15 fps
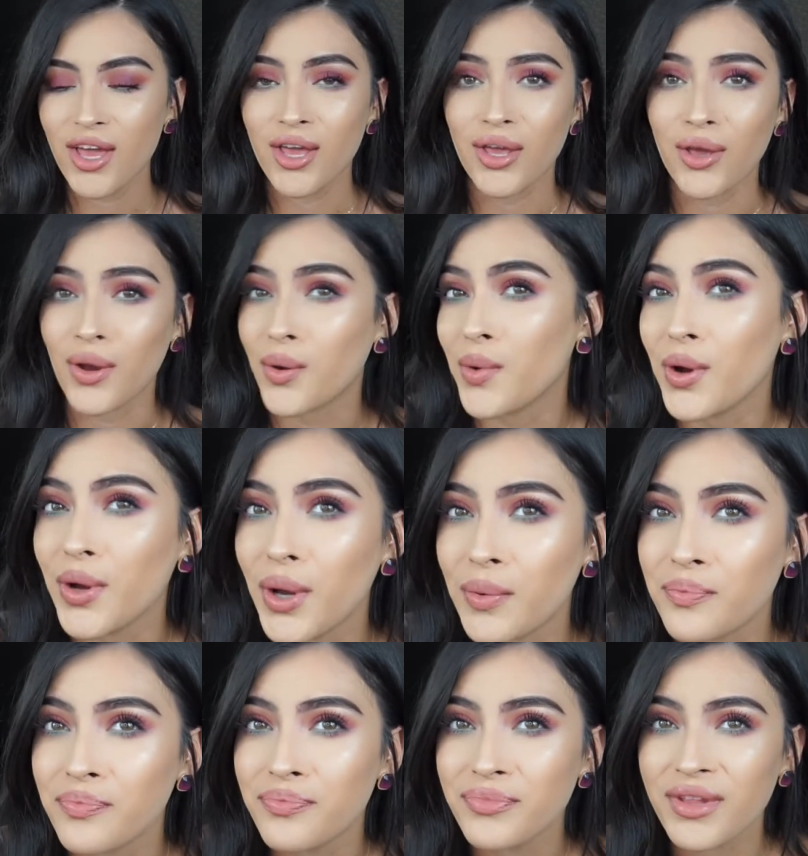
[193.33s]
you're
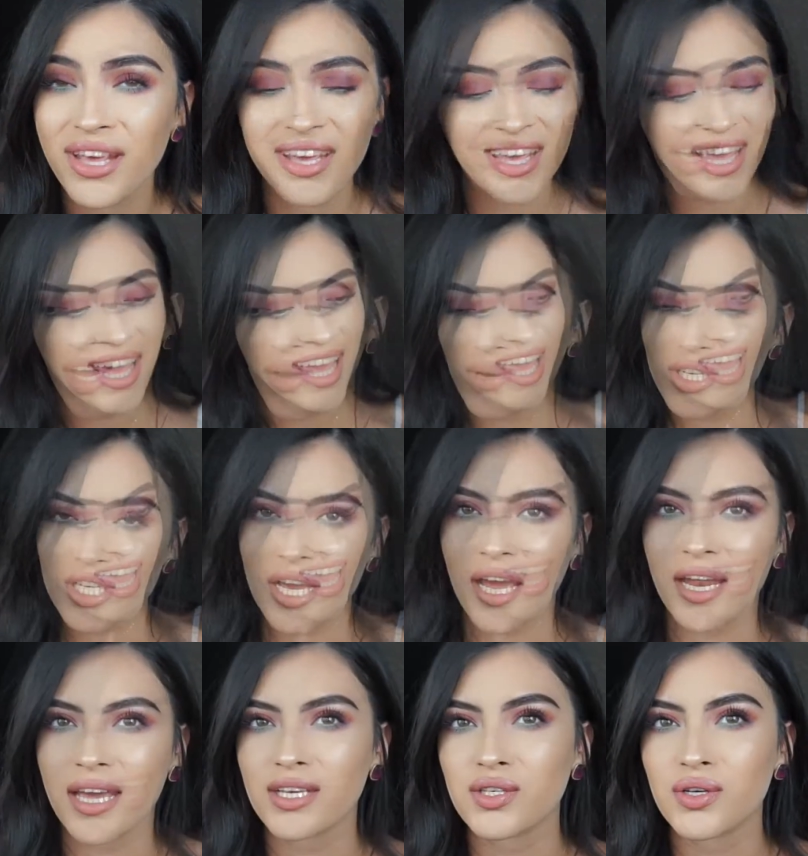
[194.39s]
welcome. I wish I
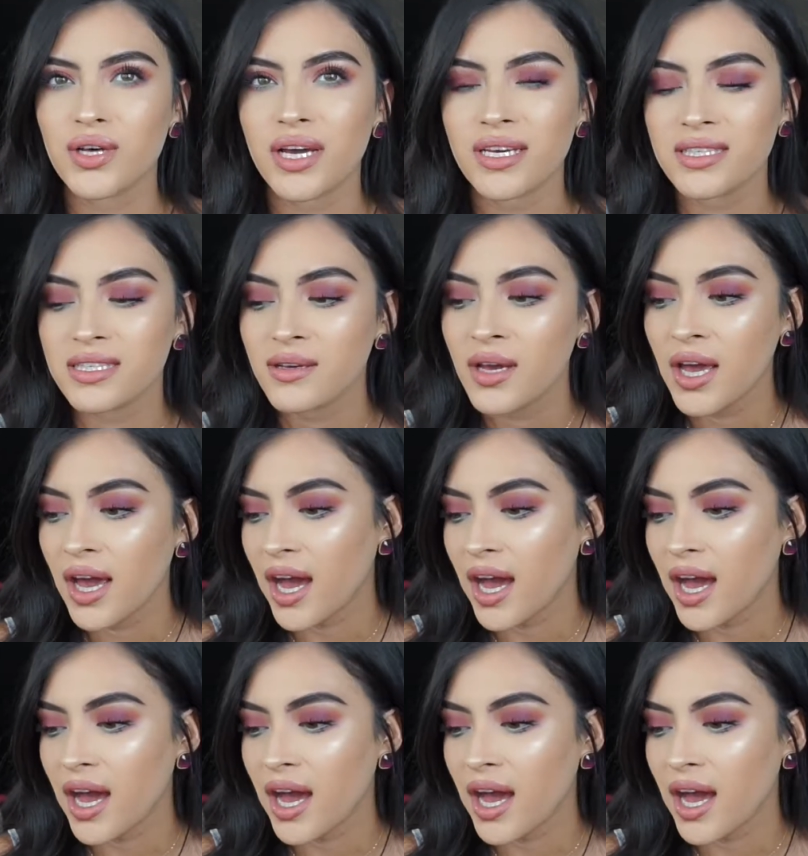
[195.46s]
had hazel eyes.